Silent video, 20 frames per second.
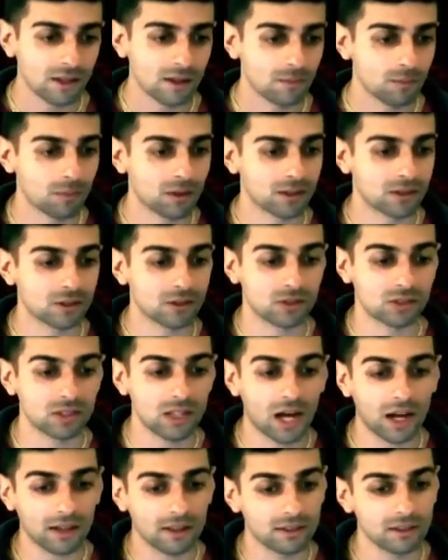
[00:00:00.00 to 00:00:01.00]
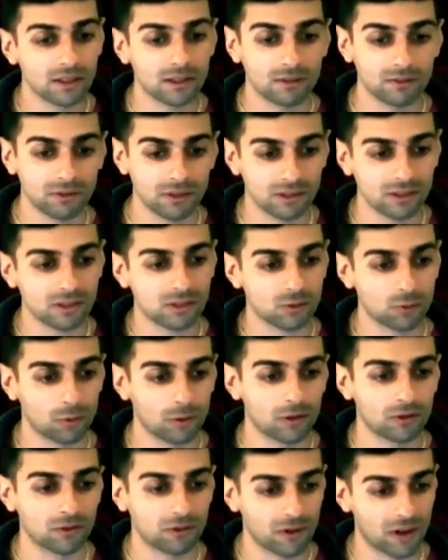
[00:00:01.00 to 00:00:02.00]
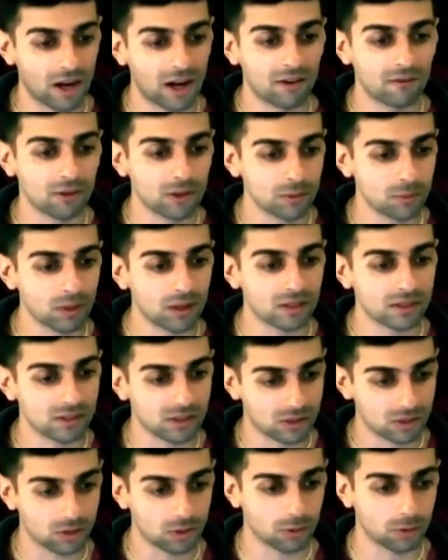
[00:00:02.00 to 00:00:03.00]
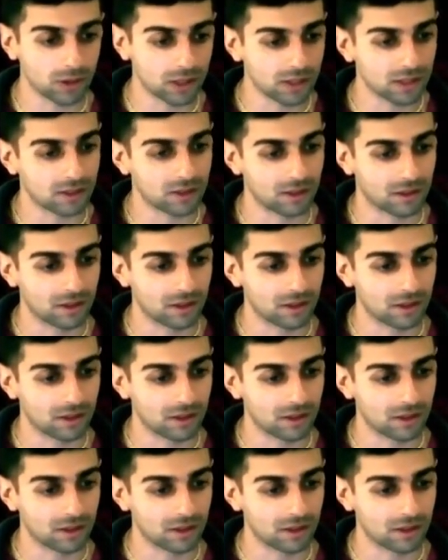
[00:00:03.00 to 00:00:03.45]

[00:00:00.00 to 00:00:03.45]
but there's not enough in this world for everybody's greed.